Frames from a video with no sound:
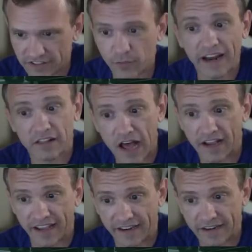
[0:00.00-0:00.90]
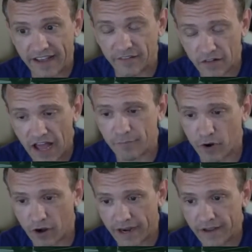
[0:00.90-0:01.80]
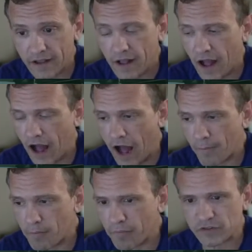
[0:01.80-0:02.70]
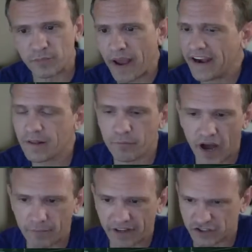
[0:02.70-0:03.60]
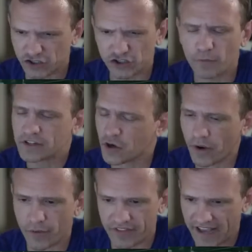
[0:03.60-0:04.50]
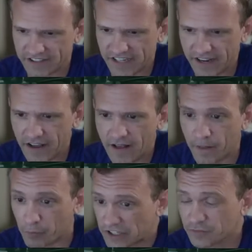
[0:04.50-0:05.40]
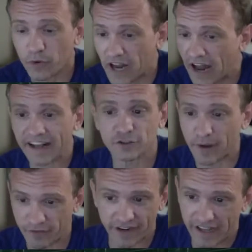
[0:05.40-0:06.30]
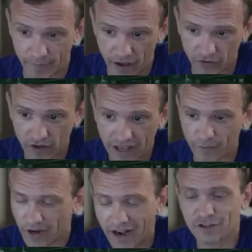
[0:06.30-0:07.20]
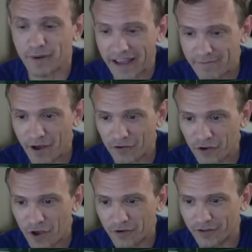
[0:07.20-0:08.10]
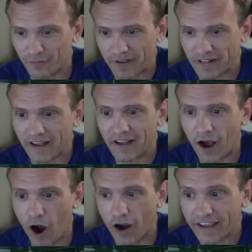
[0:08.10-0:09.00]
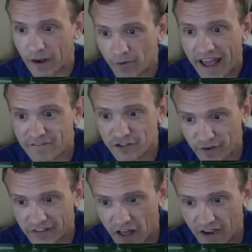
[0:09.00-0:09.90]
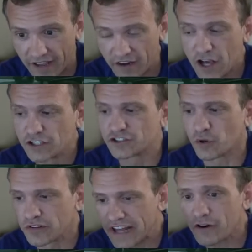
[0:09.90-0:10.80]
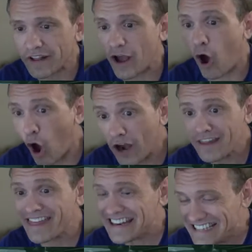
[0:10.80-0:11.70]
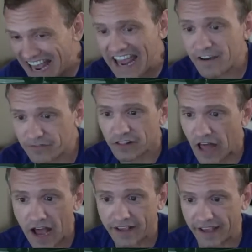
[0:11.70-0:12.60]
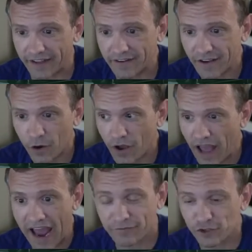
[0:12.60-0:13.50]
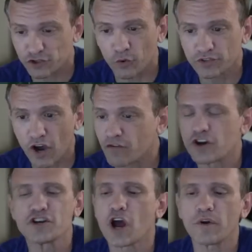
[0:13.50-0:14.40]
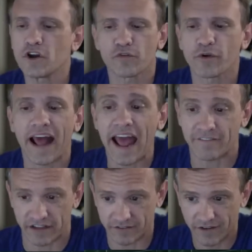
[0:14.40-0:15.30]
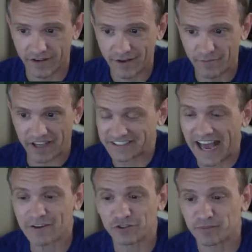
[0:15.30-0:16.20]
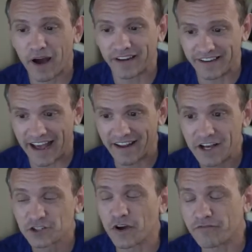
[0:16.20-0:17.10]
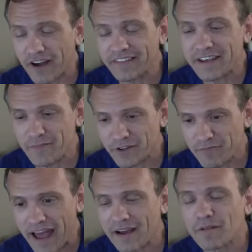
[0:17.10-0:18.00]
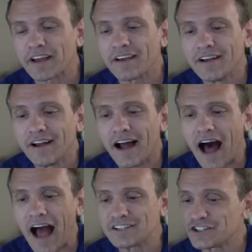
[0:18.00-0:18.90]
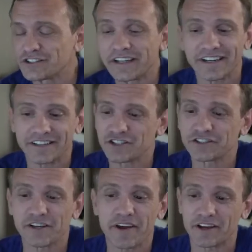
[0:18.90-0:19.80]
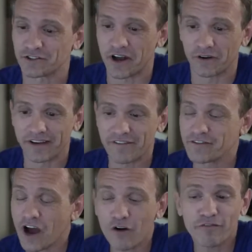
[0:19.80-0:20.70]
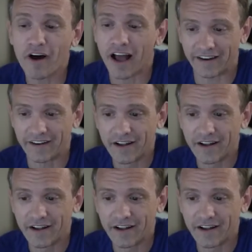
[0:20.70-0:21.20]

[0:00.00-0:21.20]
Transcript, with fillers: We had a lock-in in the library, but it was a pain in the butt because there's so much going on with testing. The principal would not answer my freaking emails. He would not answer my emails to being like, can we have this freaking lock-in? So literally on the day of the lock-in, after school was over, no one knew if we were going to have it, because he hadn't responded yet. So I finally emailed him back. I'm like, I just need to just give me yes or no. If no, fine.